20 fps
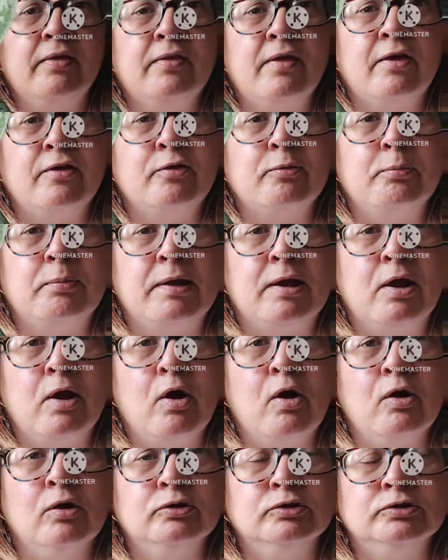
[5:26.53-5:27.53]
that's
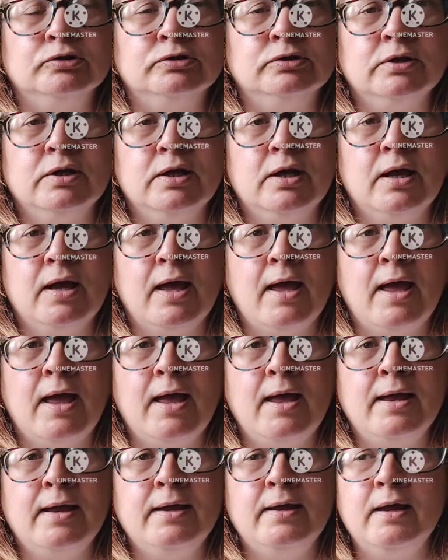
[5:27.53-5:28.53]
because
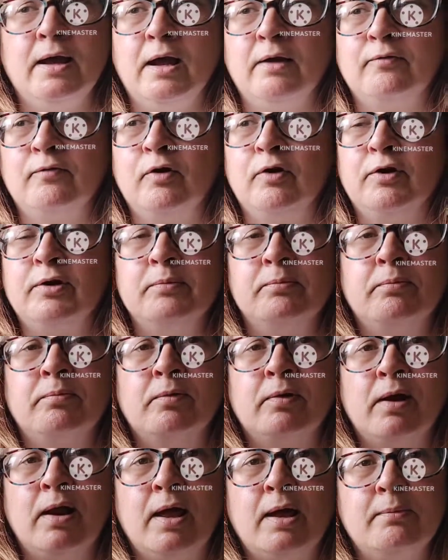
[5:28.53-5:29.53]
A, I've got it
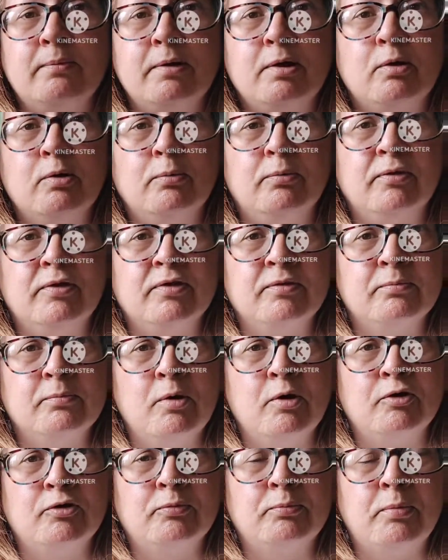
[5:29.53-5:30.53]
climbing up this
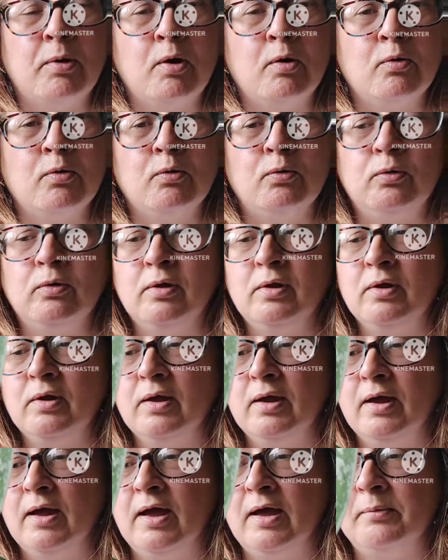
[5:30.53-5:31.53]
moss pole,
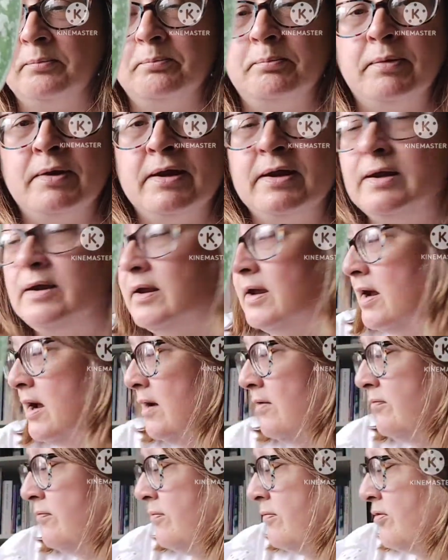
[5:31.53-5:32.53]
and B, I've